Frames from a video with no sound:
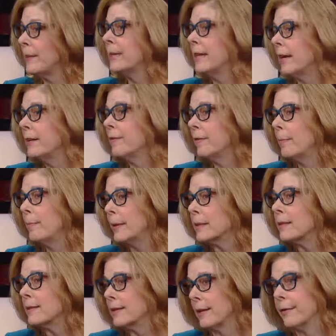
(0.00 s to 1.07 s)
be kind of
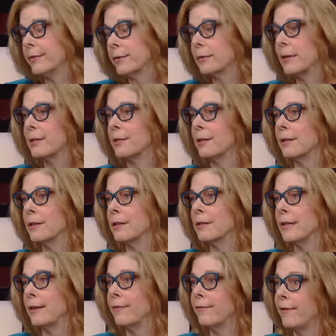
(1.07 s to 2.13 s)
embarrassing for Russia that
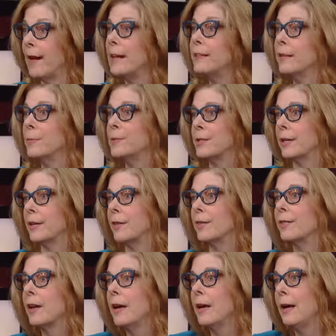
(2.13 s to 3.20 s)
mm. they find
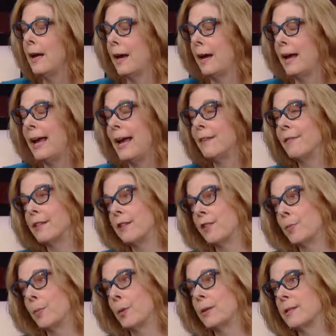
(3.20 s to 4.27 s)
themselves uh, having to
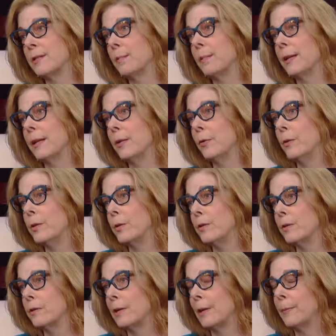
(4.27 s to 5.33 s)
support somebody who
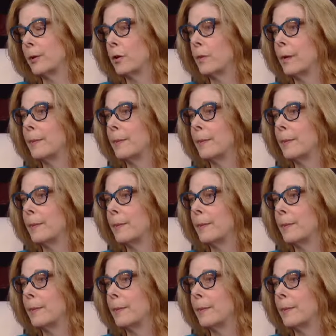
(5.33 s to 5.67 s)
uses chemical